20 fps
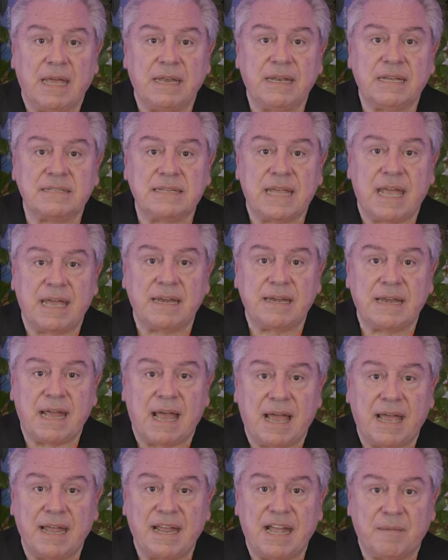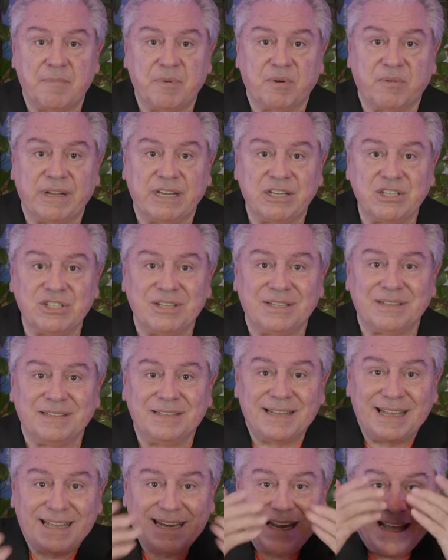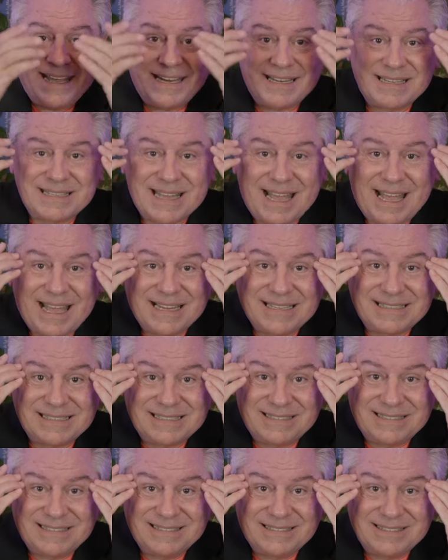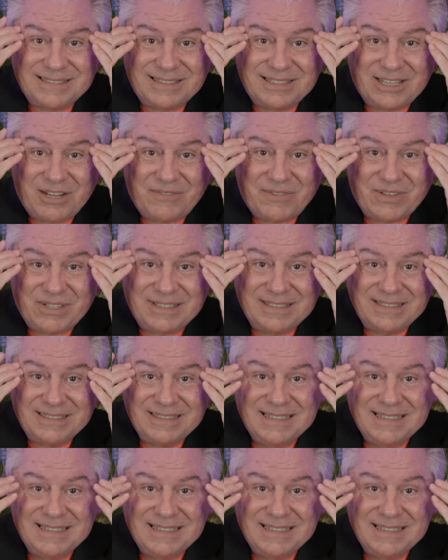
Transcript: and has had an eye operation and had his eyes covered.